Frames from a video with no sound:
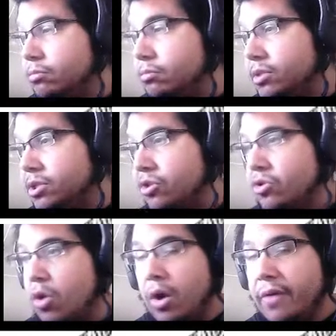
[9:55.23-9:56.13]
Just turn
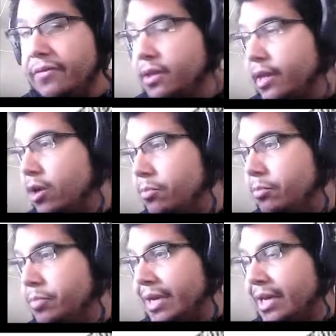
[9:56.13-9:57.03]
off the layer
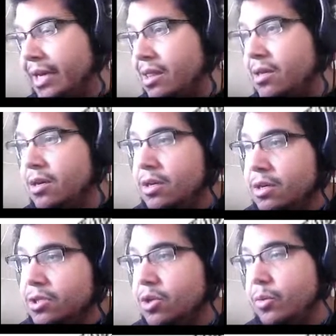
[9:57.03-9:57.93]
beneath,
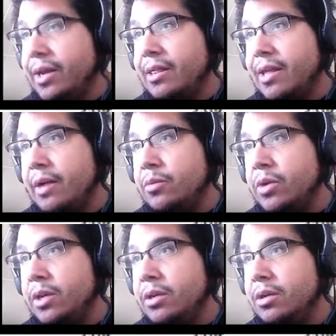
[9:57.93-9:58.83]
so we get that
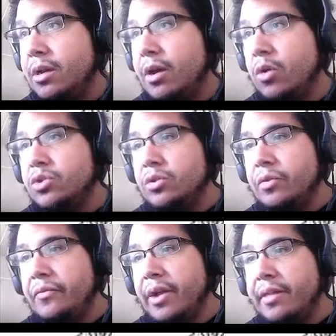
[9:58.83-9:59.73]
one. Also
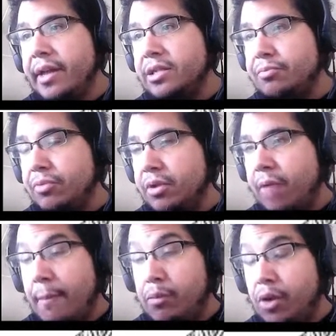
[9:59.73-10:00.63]
define that as
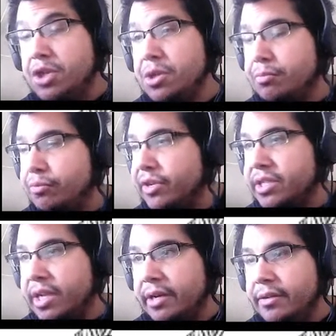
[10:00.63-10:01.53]
a brush preset.